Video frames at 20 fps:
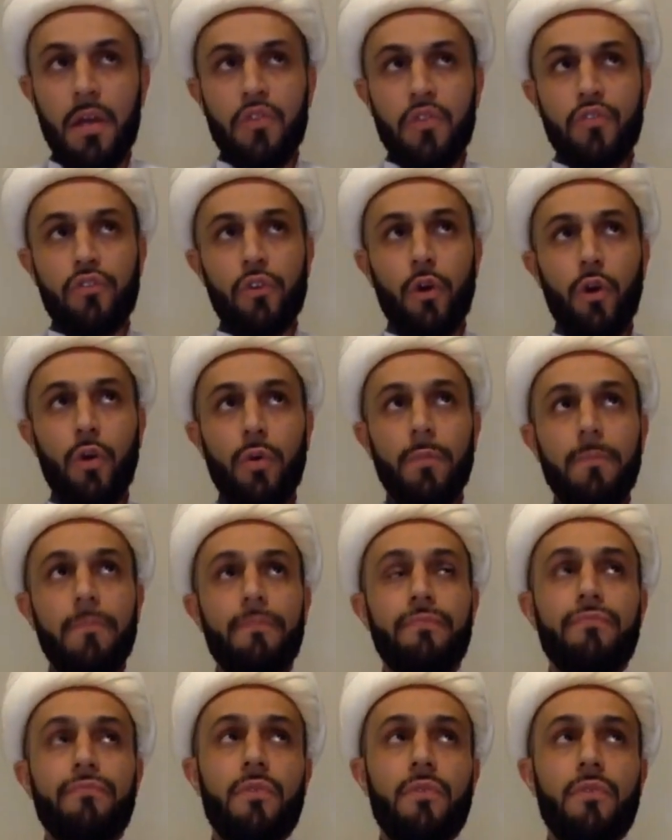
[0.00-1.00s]
So,
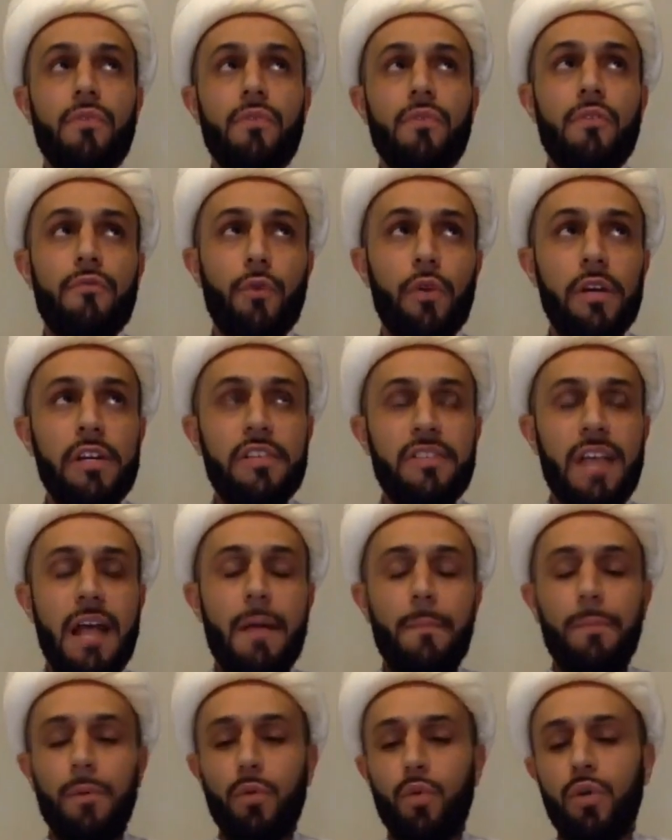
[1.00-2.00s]
for
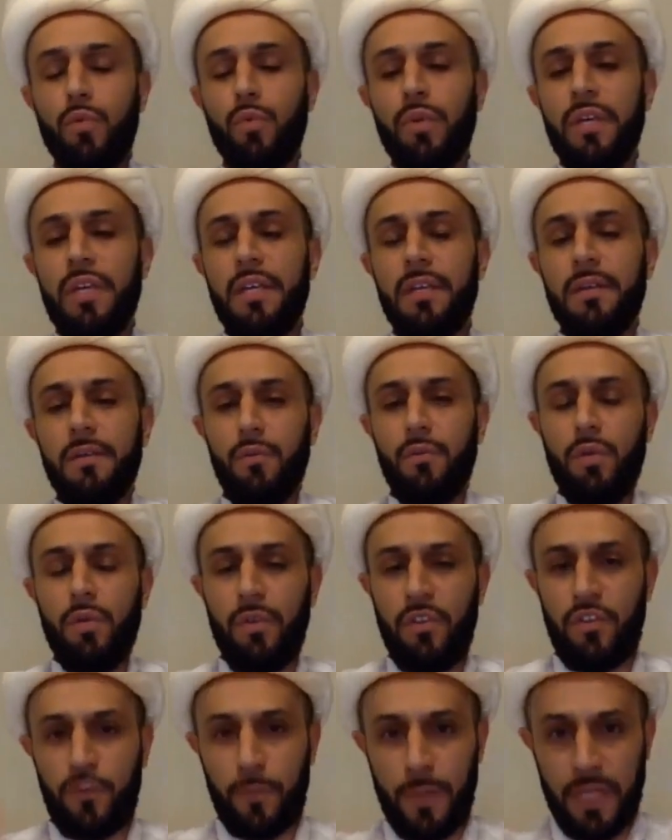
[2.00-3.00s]
example, when we when
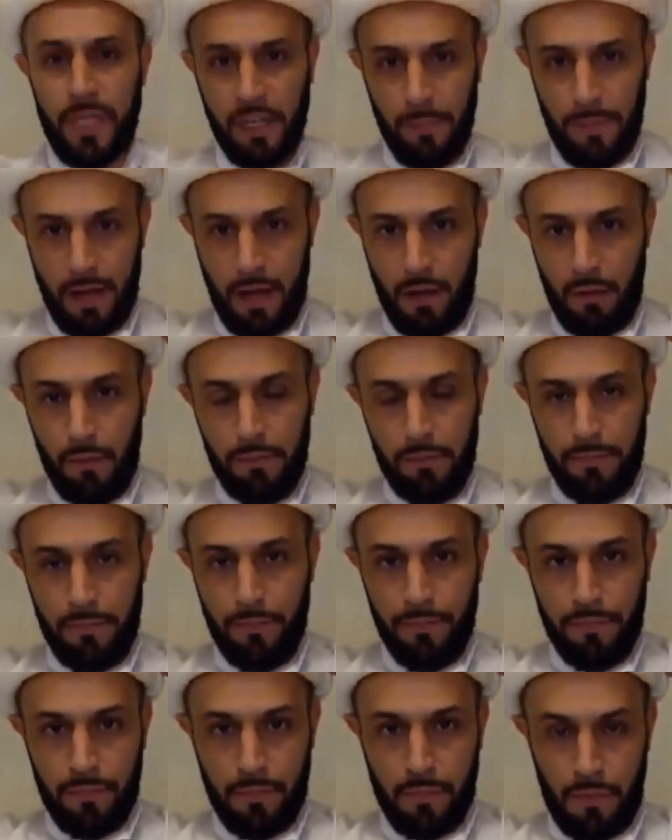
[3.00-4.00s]
we speak about
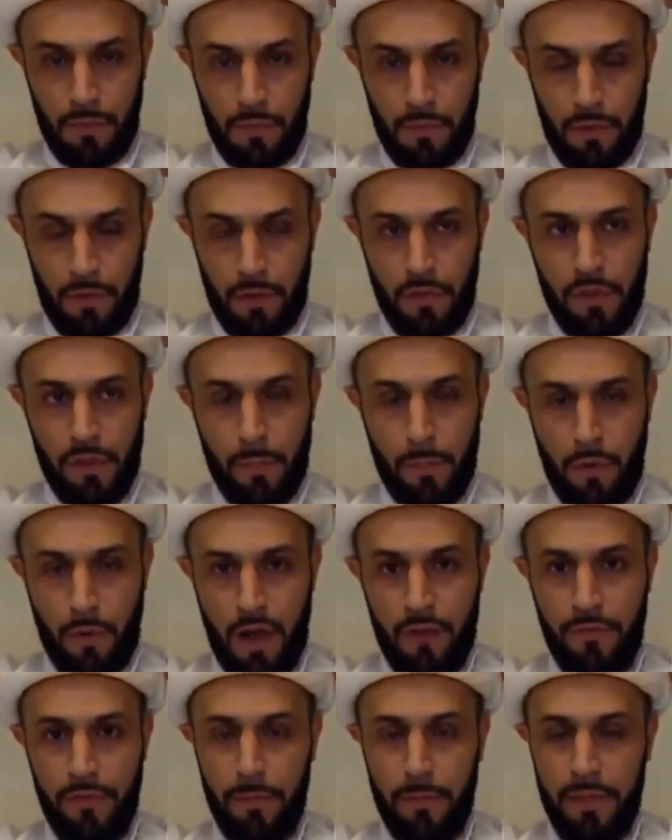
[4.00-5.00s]
the
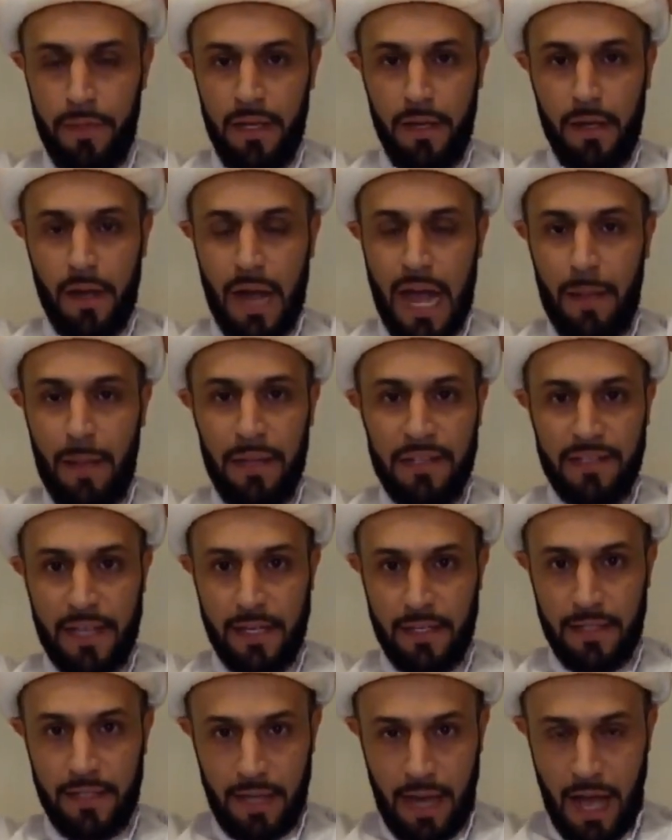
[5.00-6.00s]
Prophet being
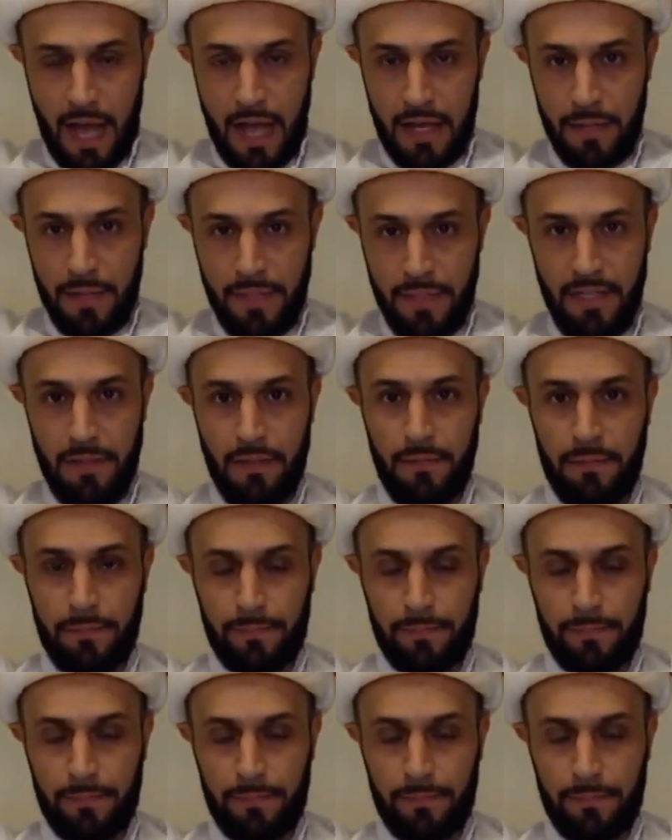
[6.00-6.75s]
rahmatan lil alameen,